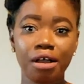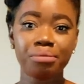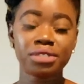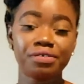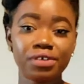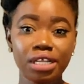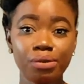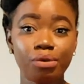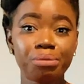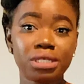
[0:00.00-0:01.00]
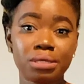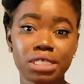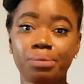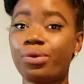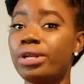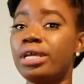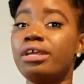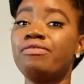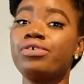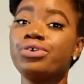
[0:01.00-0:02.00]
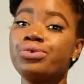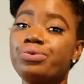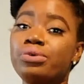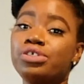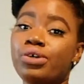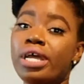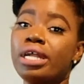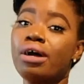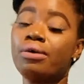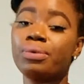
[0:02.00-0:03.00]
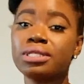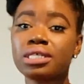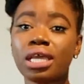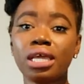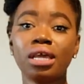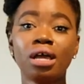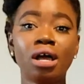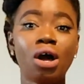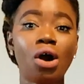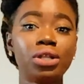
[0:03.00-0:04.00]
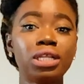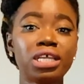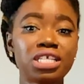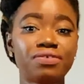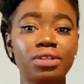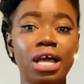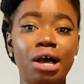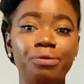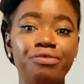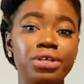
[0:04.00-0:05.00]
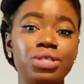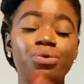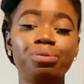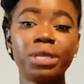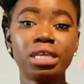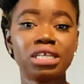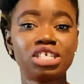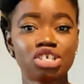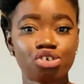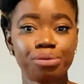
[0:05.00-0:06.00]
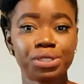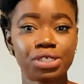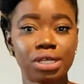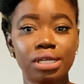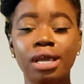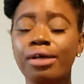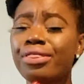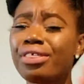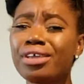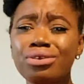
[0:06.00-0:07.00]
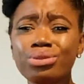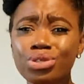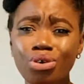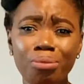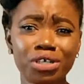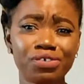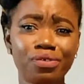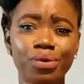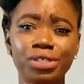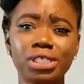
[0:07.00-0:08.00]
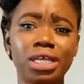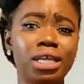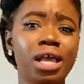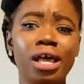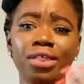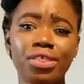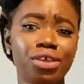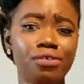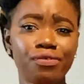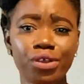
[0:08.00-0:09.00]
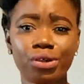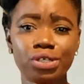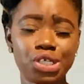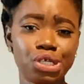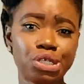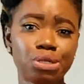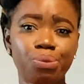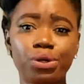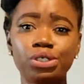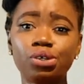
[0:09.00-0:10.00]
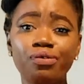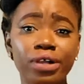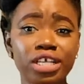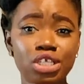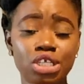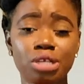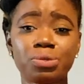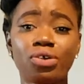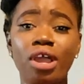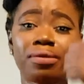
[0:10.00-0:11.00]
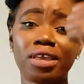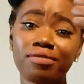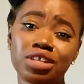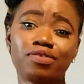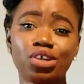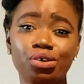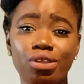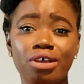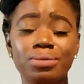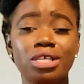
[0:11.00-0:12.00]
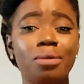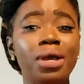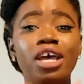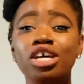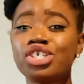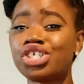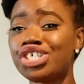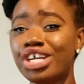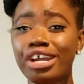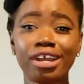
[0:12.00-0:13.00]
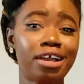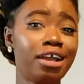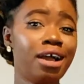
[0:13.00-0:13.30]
Definitely won't be disappointed if you try it out. Once again, all the links for the outfits will be in the description. Thank you so much for watching. Thank you for your continuous support. Don't forget to subscribe, give this video a thumbs up, share.